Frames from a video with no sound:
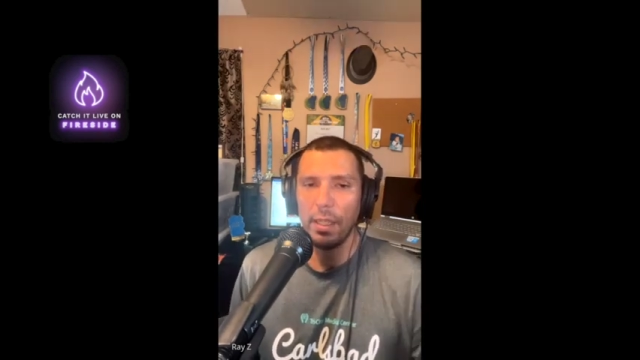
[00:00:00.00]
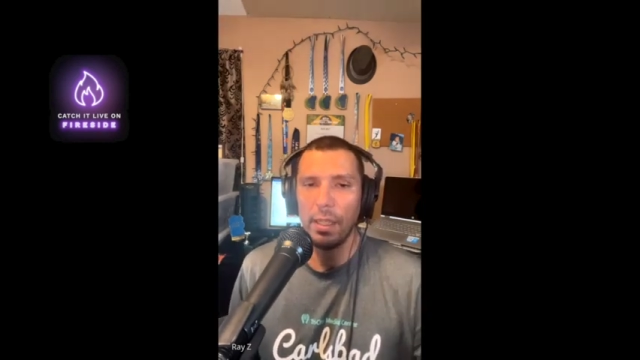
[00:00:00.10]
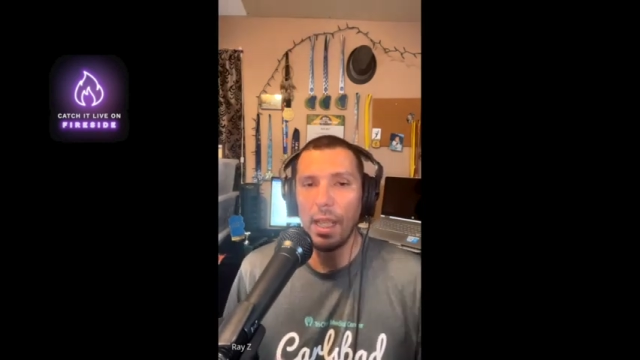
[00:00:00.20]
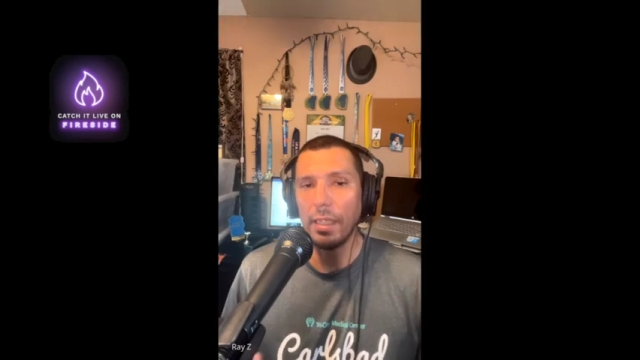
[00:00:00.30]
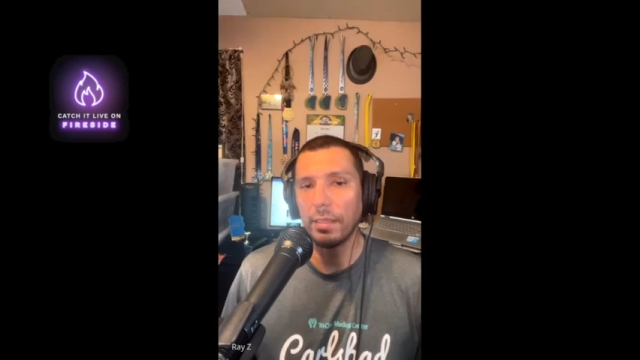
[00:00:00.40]

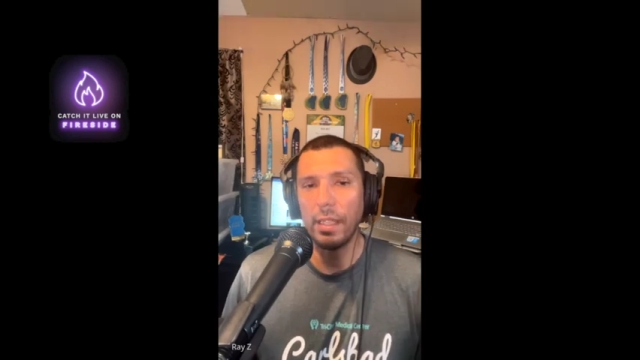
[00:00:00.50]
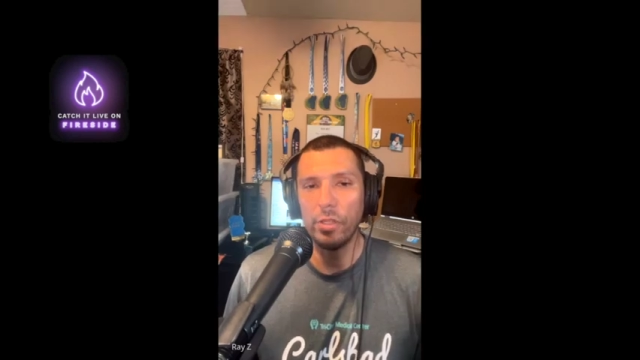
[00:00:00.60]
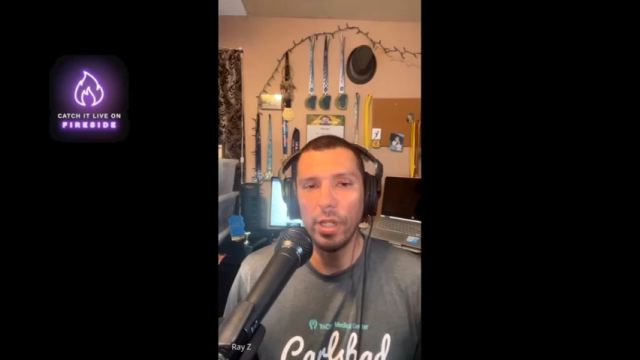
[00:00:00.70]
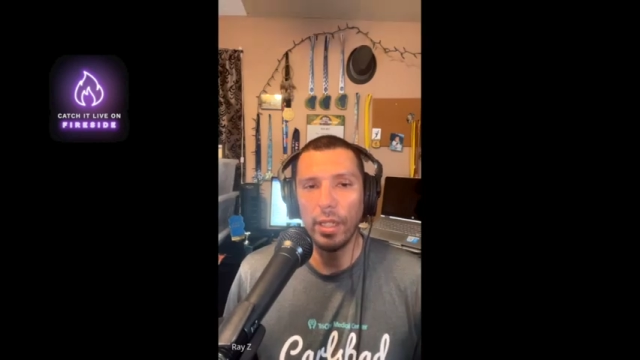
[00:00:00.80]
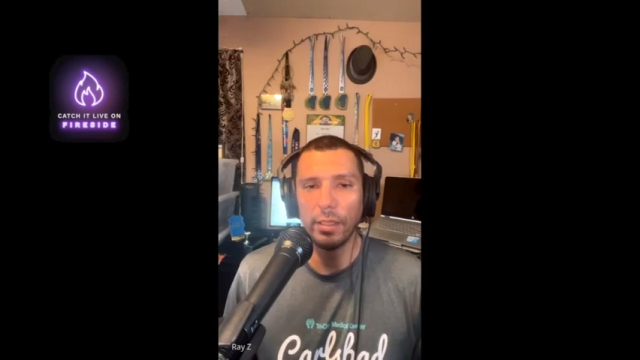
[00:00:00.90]
And last I
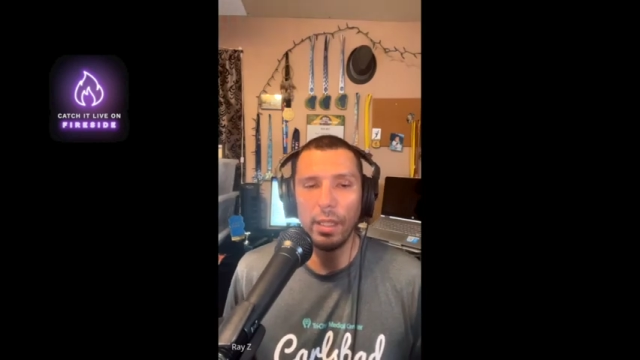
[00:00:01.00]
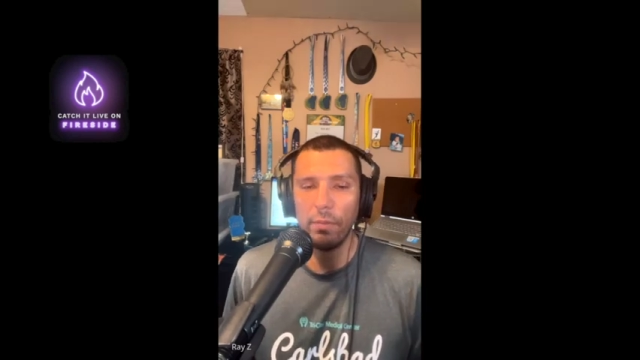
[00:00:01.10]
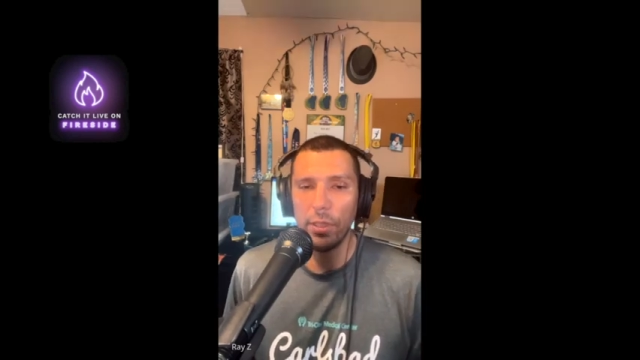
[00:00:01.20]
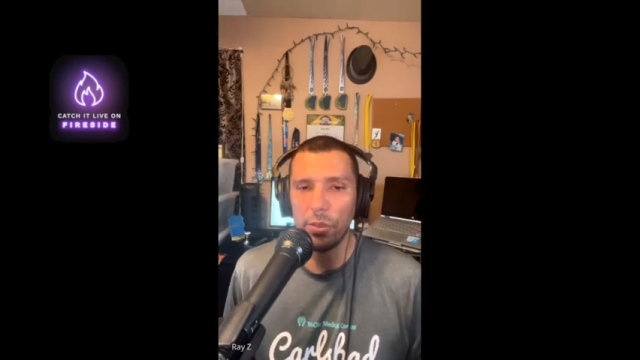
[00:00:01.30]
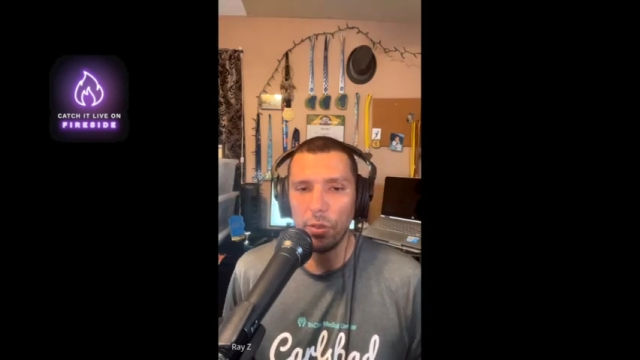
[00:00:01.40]
checked, I
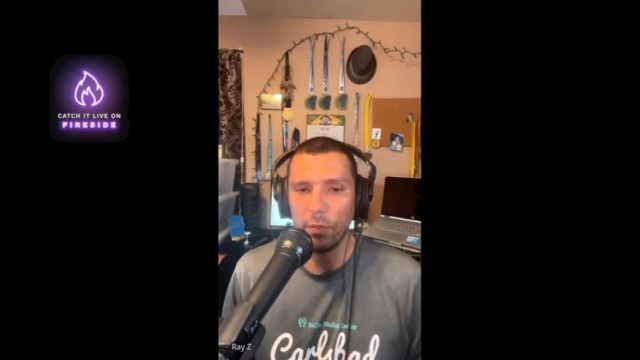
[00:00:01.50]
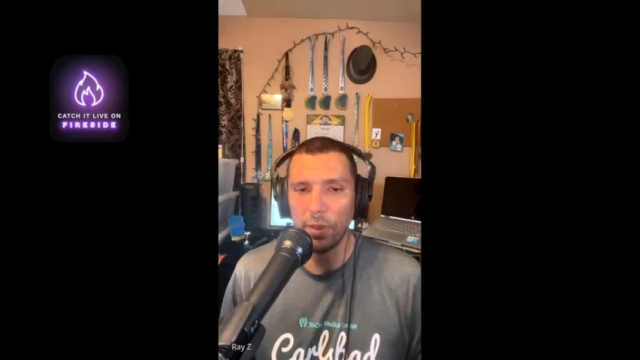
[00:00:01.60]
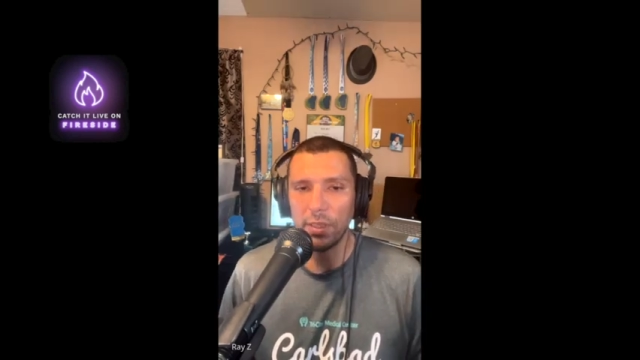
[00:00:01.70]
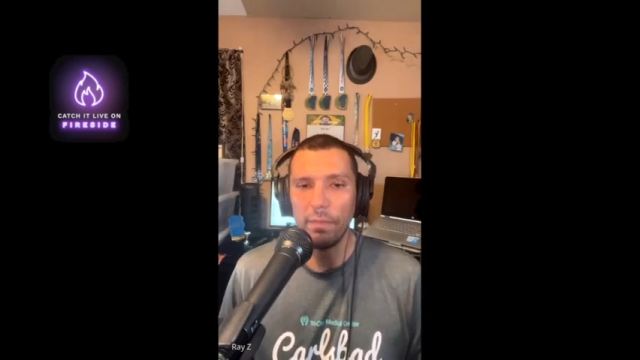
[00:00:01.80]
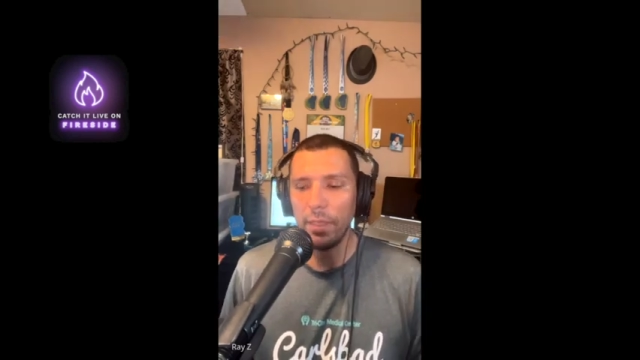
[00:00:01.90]
reached over
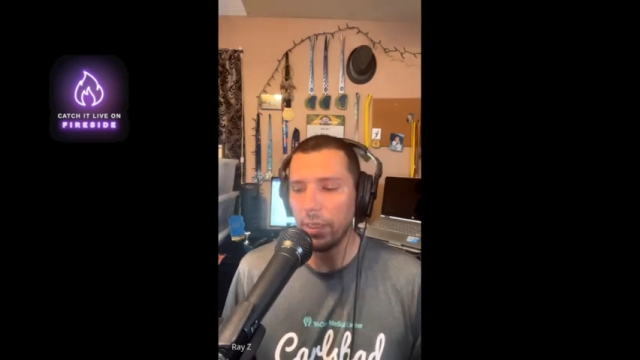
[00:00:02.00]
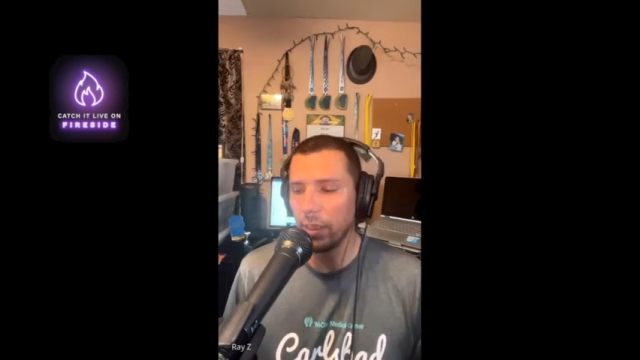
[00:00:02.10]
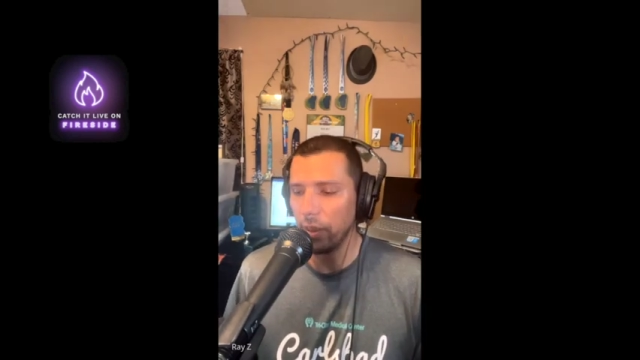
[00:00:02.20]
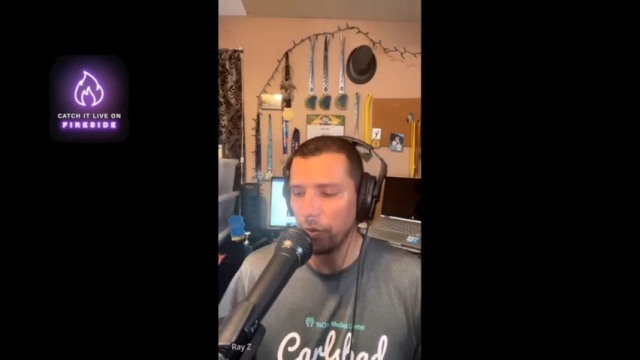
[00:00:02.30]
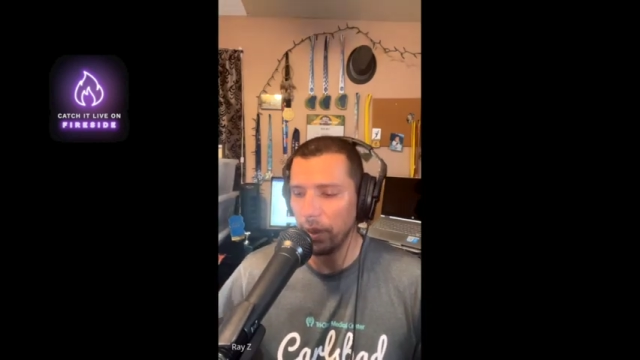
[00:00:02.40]
70
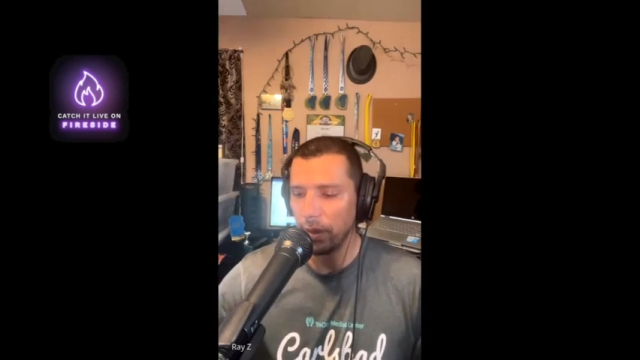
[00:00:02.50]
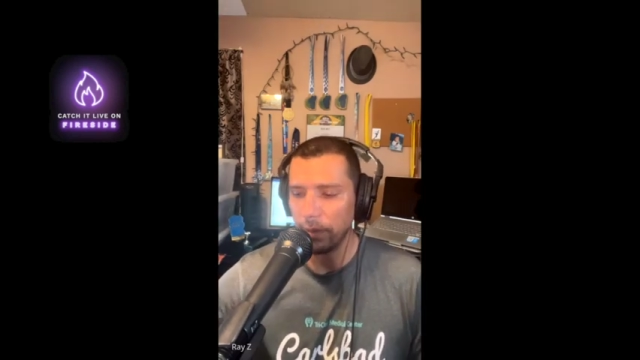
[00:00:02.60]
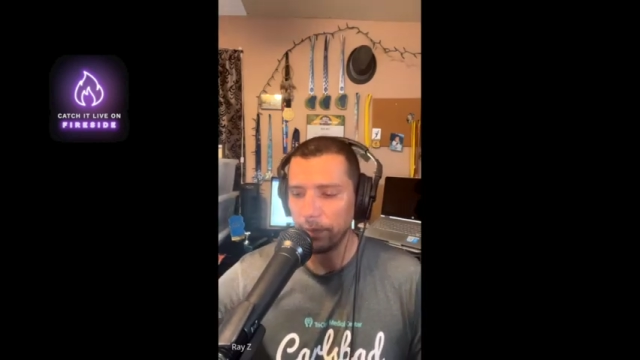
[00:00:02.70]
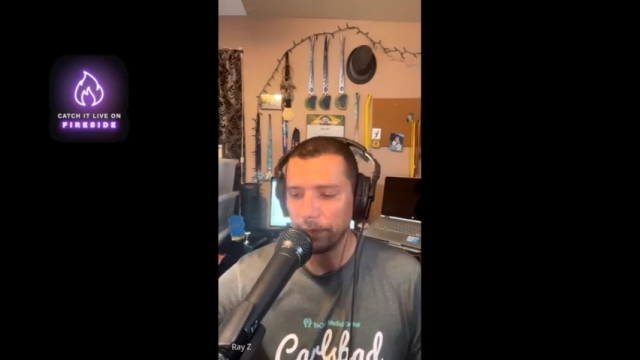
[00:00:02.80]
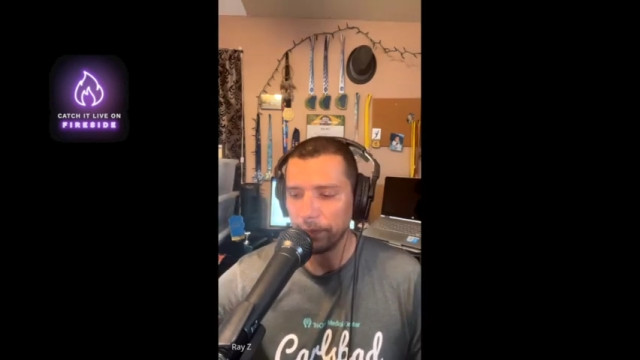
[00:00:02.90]
countries.